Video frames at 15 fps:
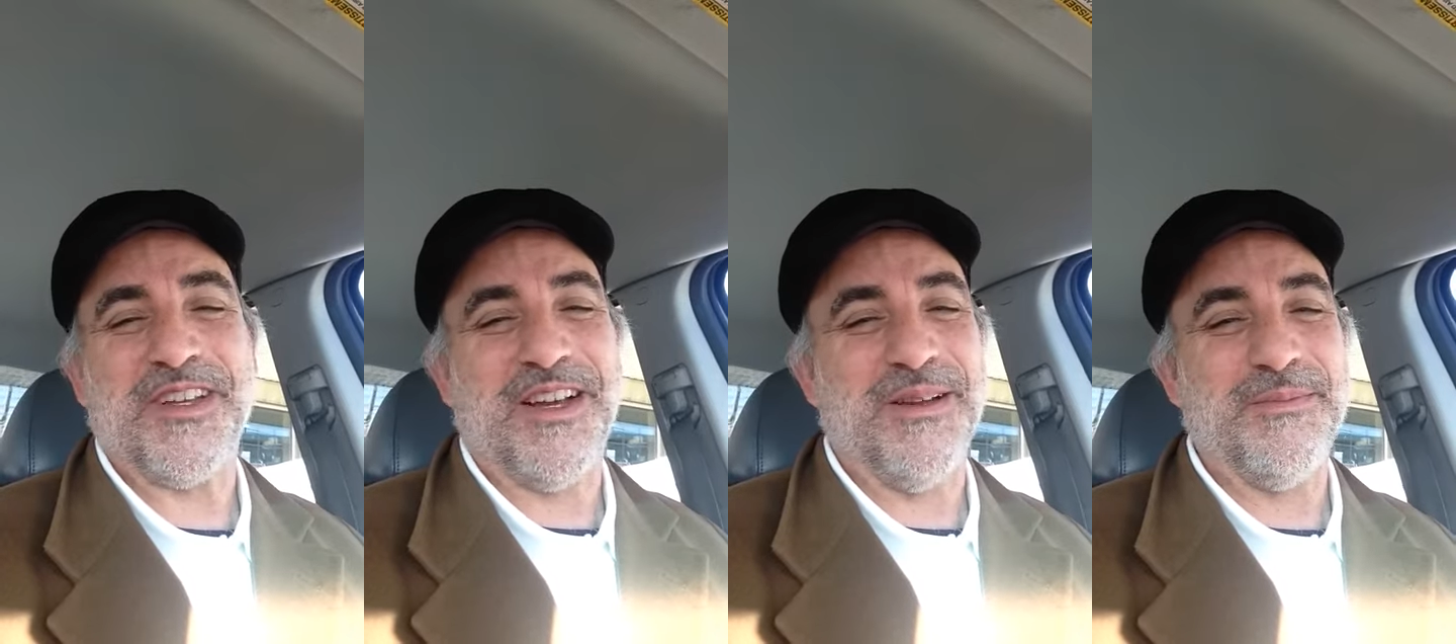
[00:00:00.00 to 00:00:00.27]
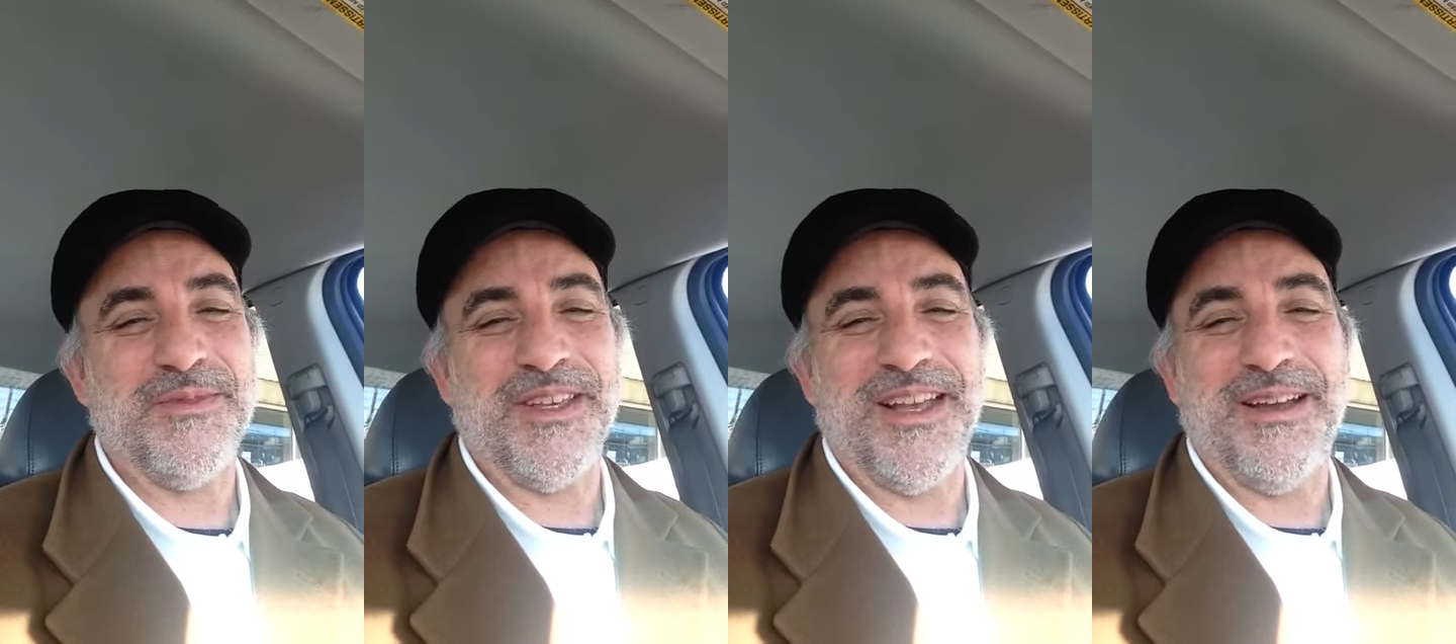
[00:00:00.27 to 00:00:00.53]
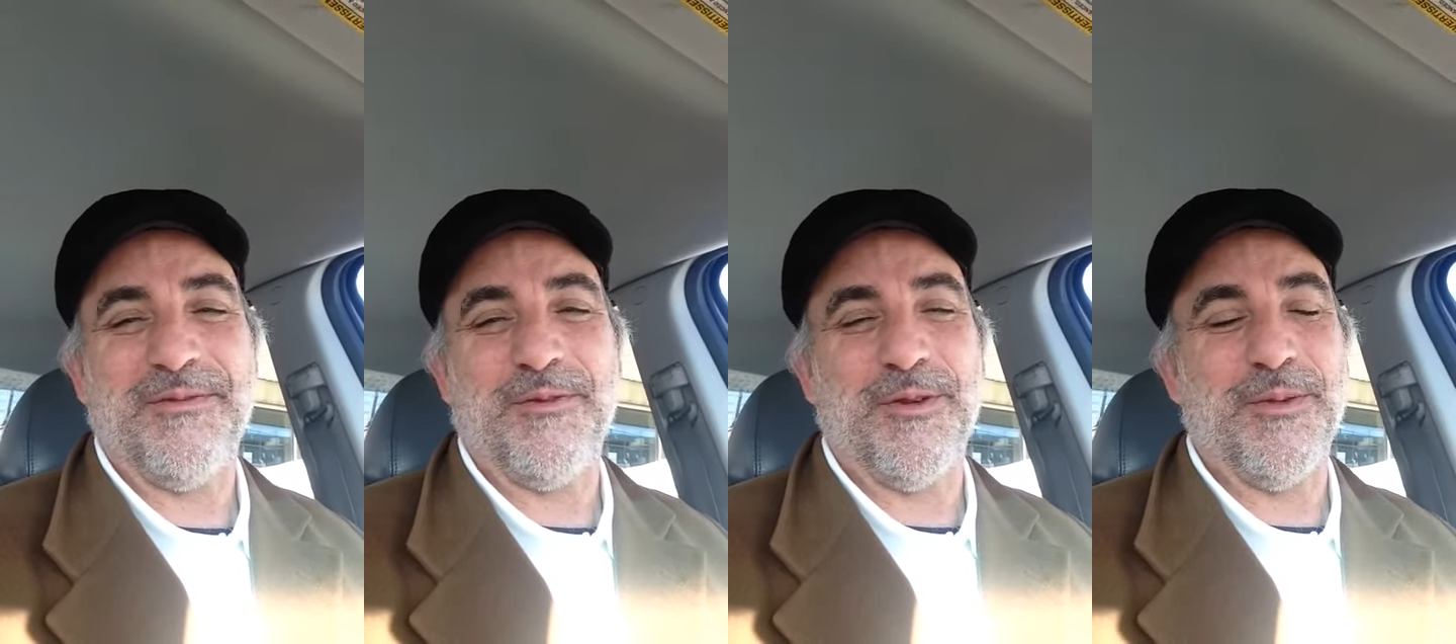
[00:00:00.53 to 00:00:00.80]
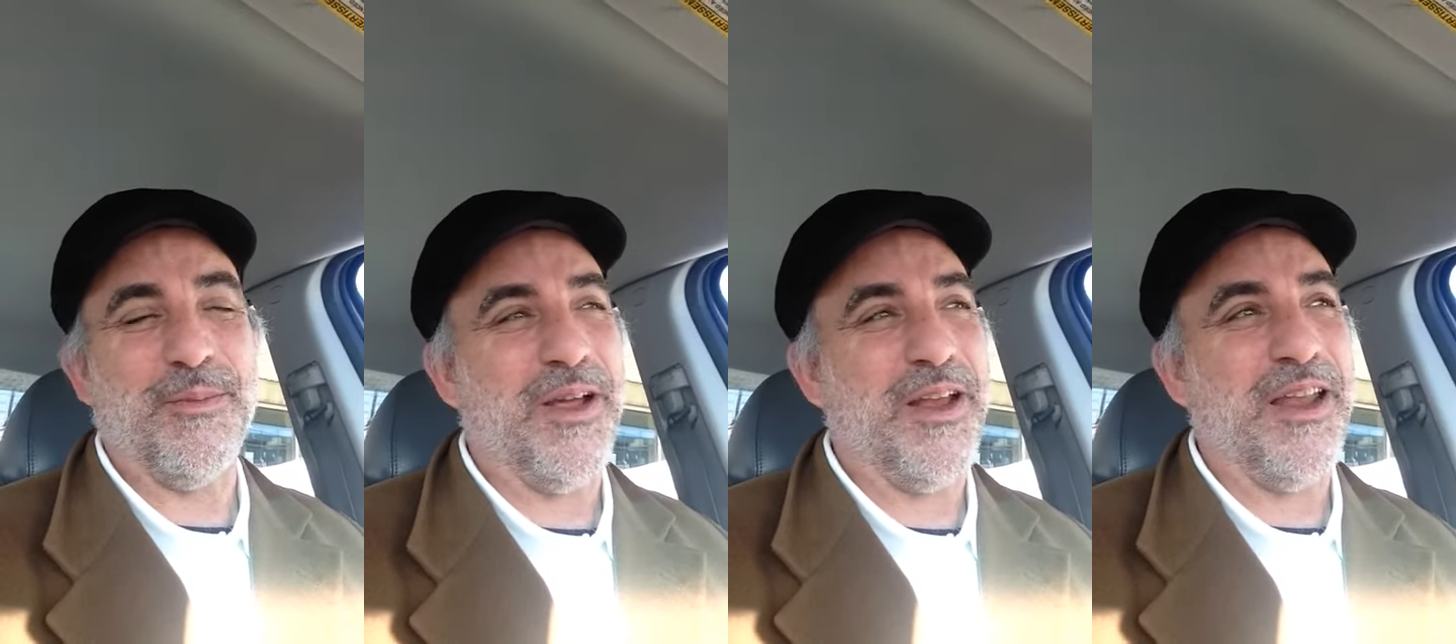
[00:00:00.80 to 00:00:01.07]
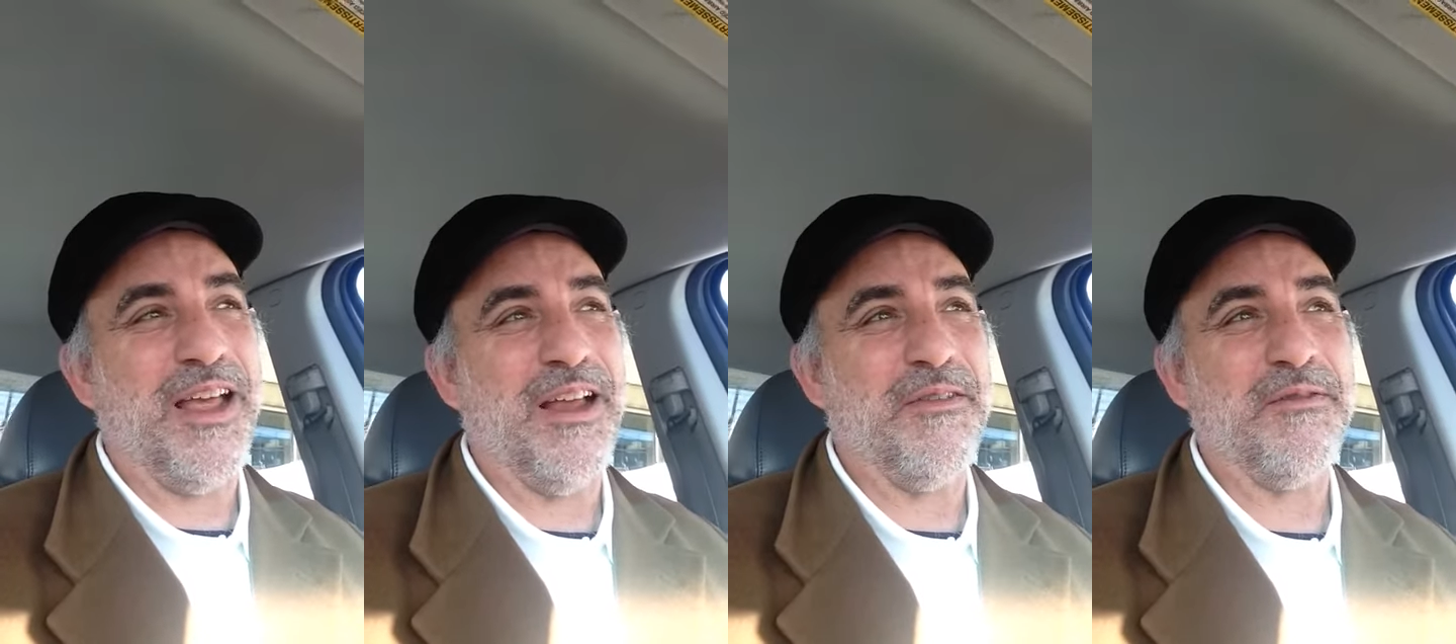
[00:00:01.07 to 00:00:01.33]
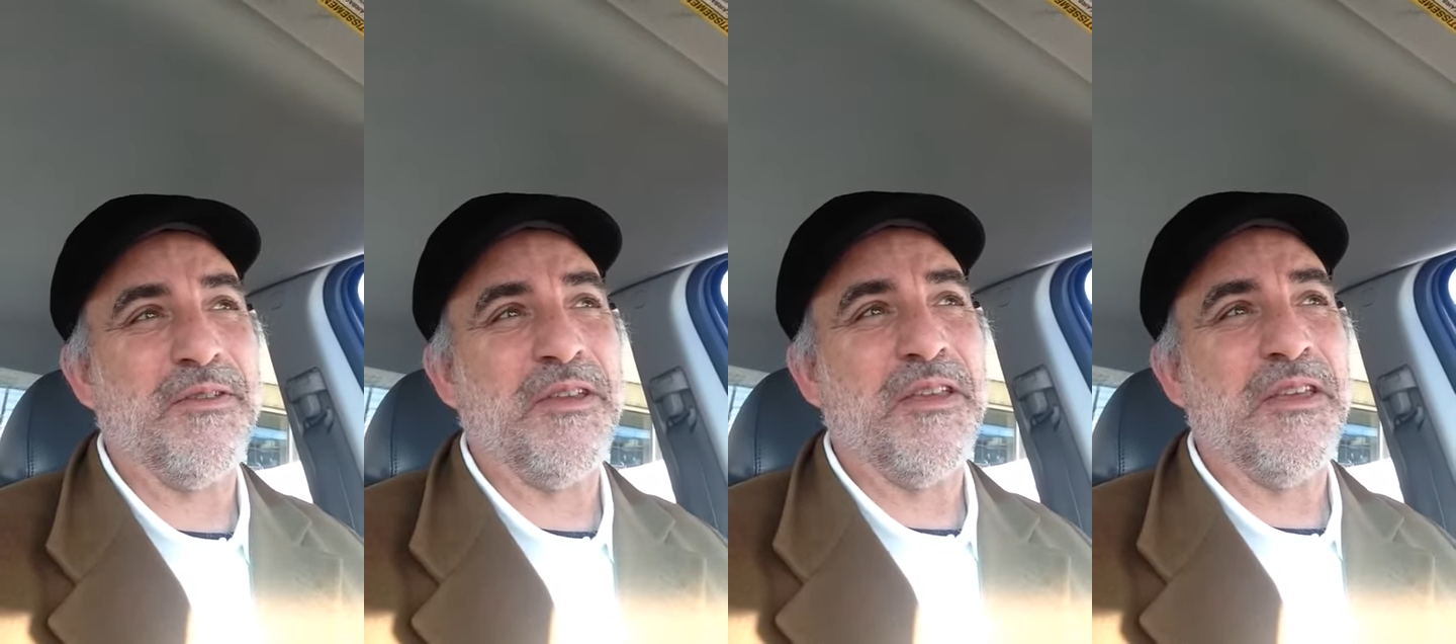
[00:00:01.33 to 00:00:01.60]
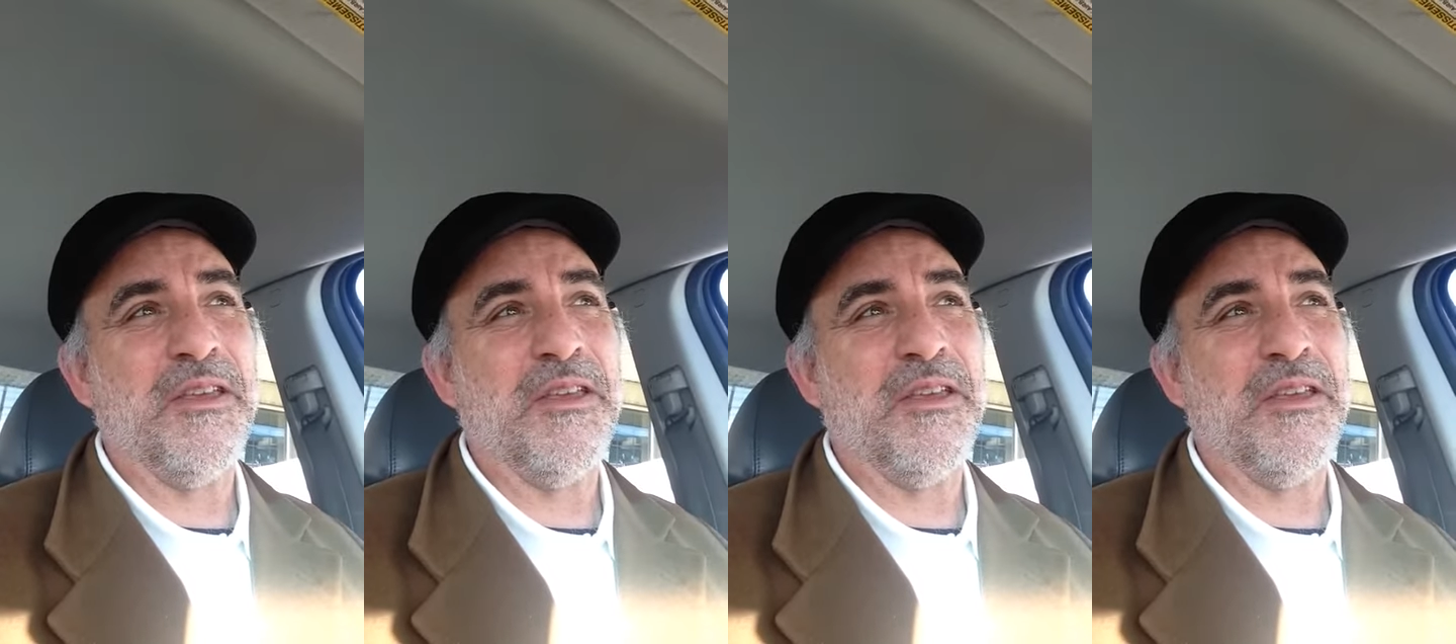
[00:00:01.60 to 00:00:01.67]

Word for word: times ever in my life,